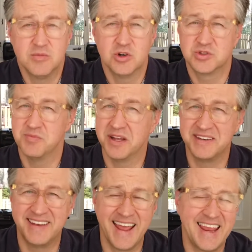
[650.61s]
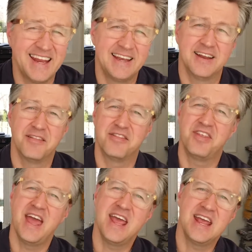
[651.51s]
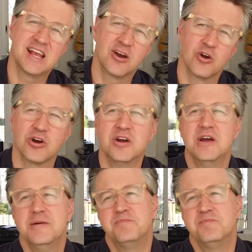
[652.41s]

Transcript: most mundane thing, or,